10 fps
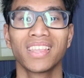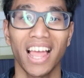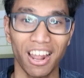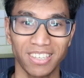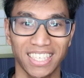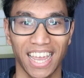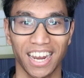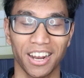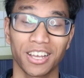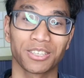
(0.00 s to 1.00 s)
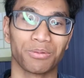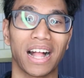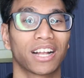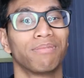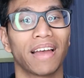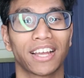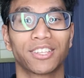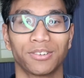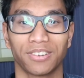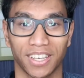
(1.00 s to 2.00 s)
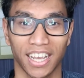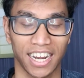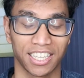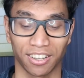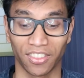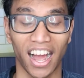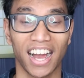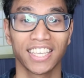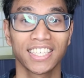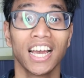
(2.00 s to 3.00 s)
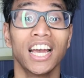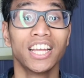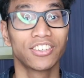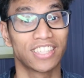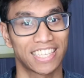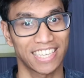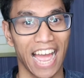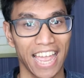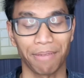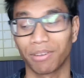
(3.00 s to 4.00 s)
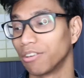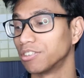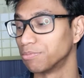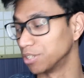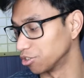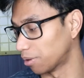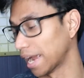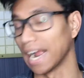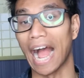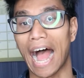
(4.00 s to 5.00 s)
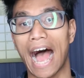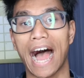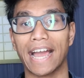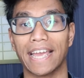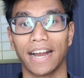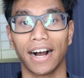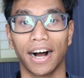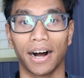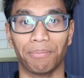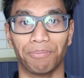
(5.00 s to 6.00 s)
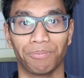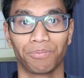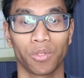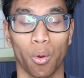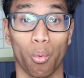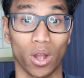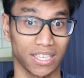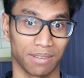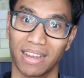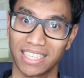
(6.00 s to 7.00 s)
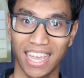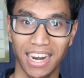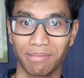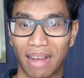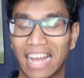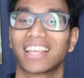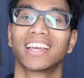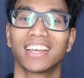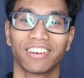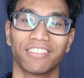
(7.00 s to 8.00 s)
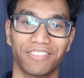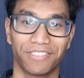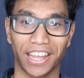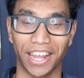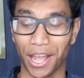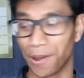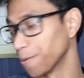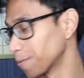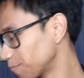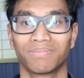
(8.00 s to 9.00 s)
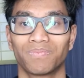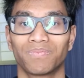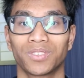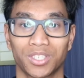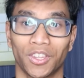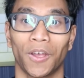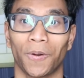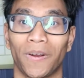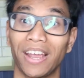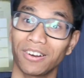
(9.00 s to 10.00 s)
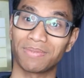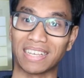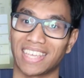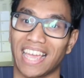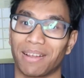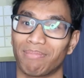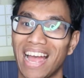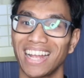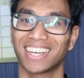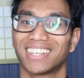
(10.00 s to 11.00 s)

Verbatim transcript: Hello skaters, welcome back to Yannis on Ice. Today I'm going to be doing a um, what am I skating back video. So here is my skating bag,